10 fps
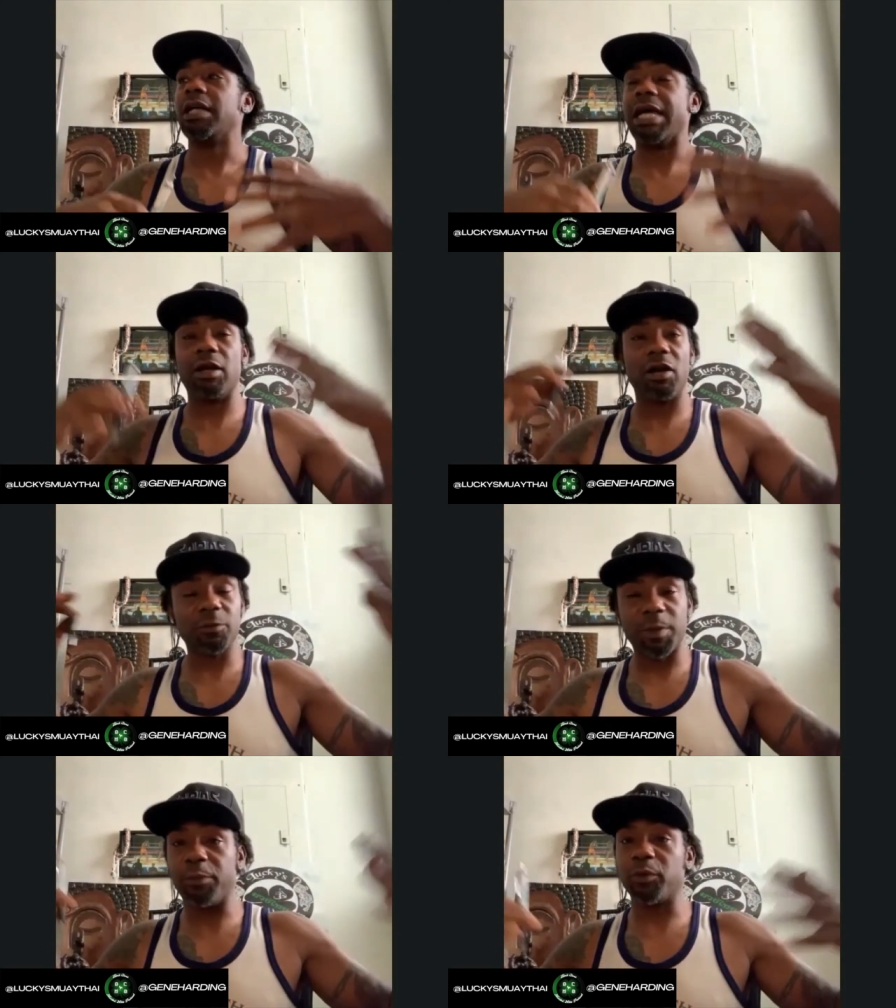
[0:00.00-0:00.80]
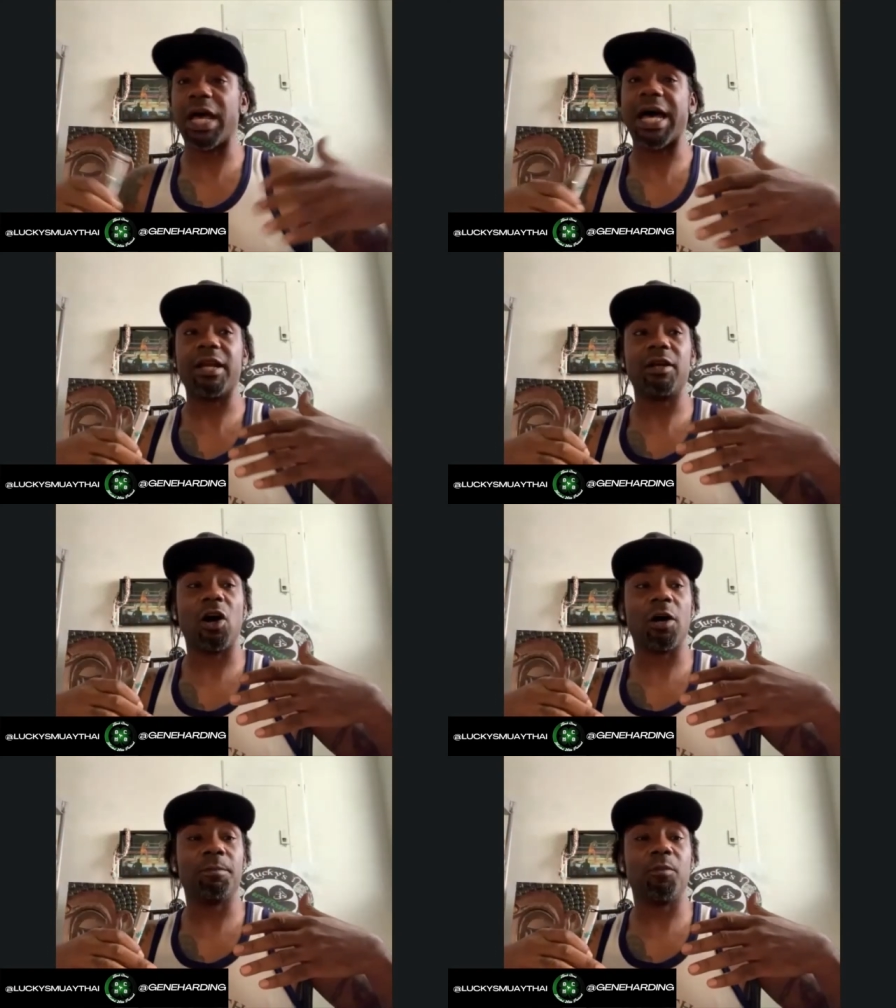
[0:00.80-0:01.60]
and other people that
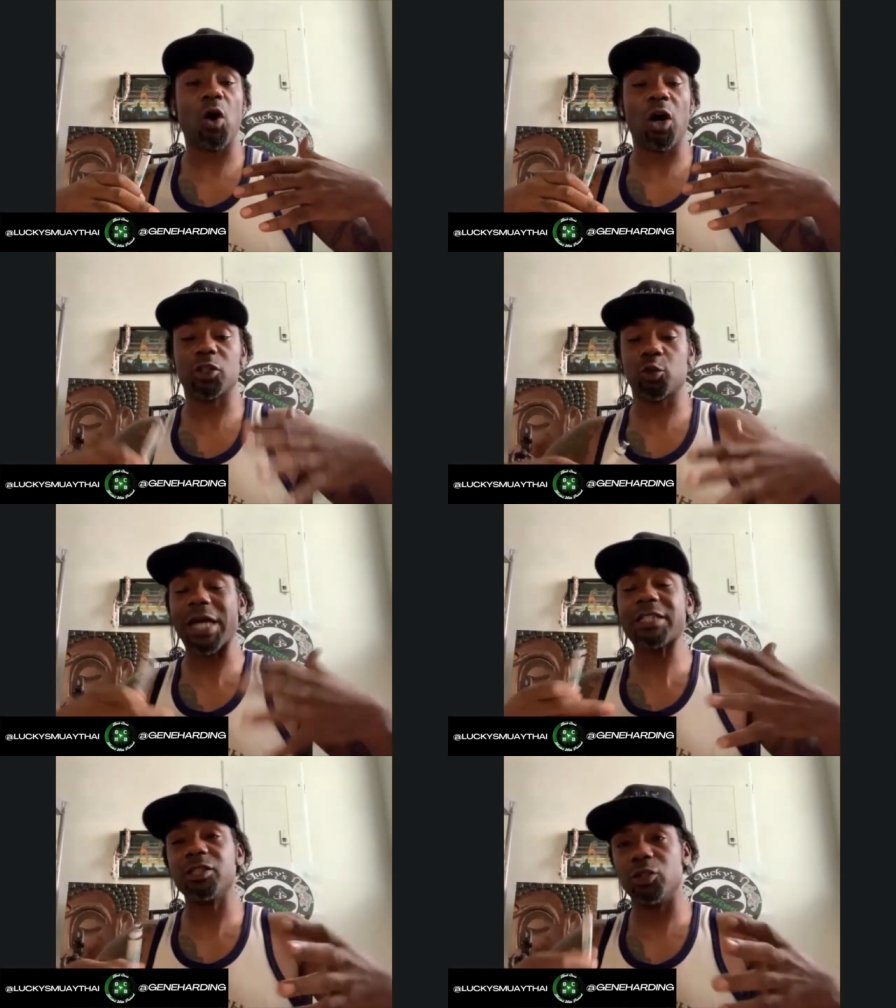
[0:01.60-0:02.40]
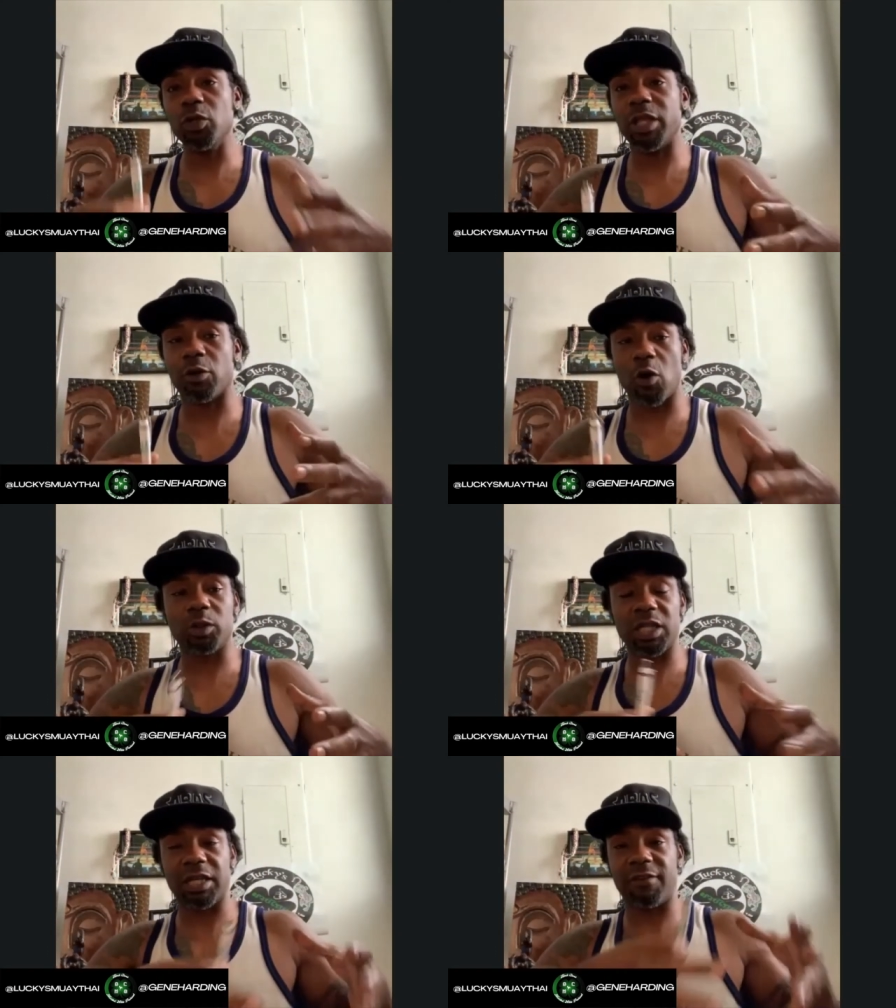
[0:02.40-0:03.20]
are trying to do their
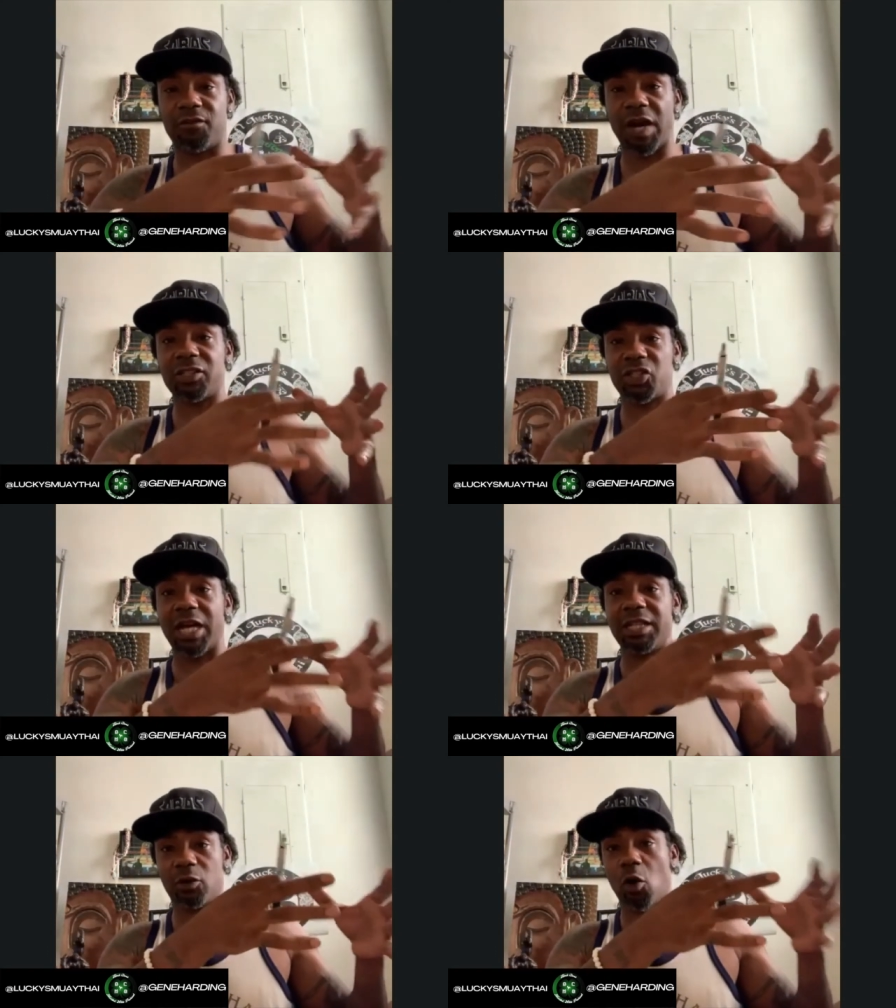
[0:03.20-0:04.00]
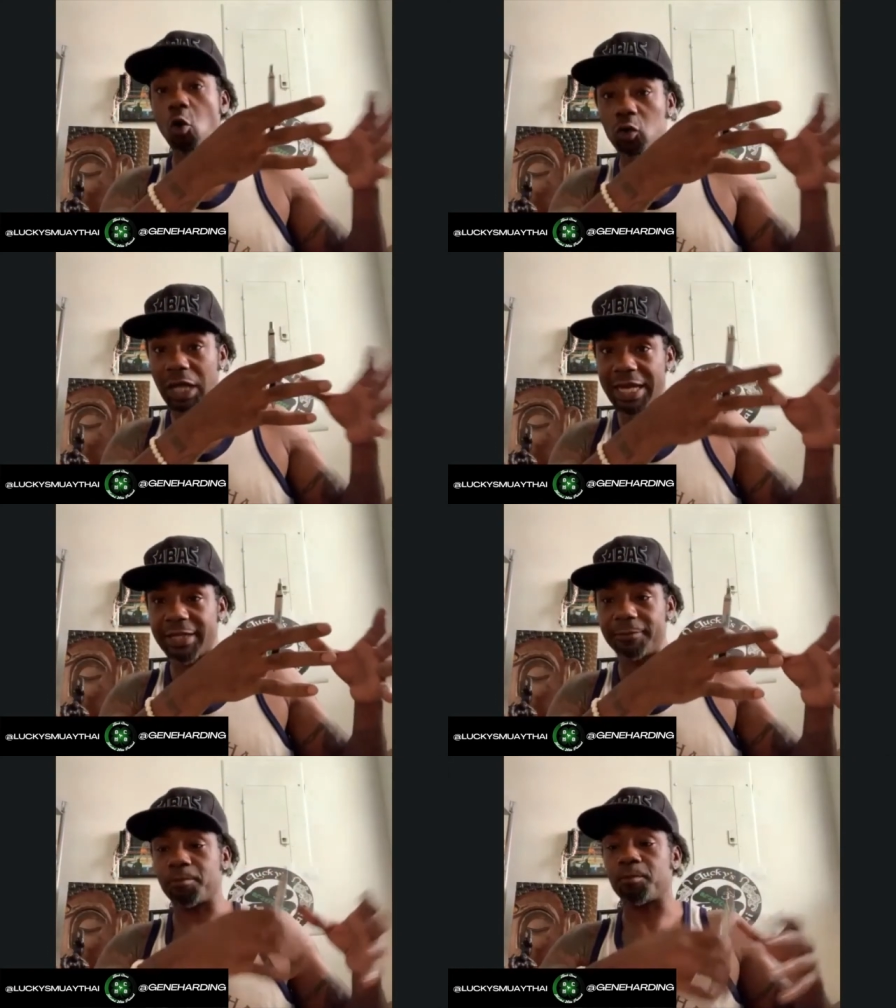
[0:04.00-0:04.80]
own thing and shine their own light,